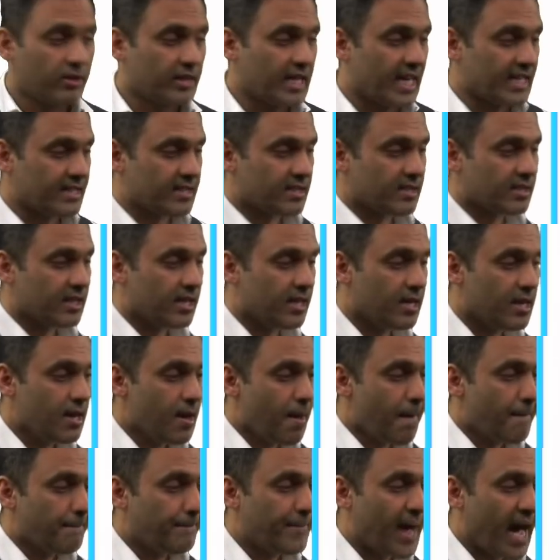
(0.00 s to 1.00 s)
That's the
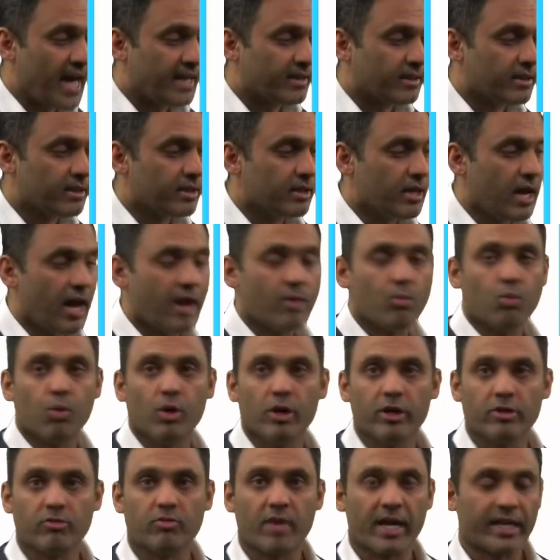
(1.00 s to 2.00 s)
pattern and
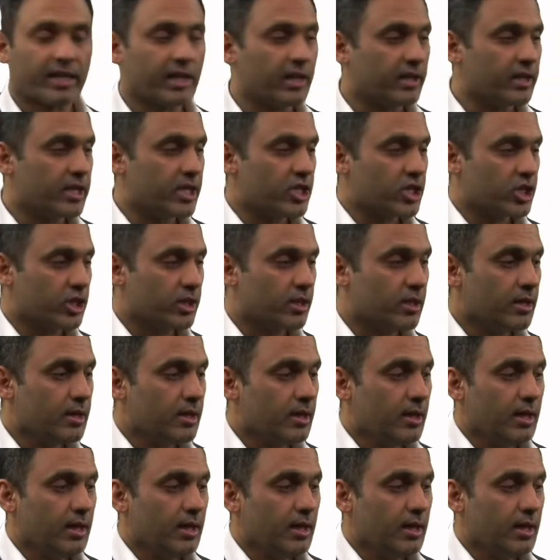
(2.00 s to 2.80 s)
word recognition.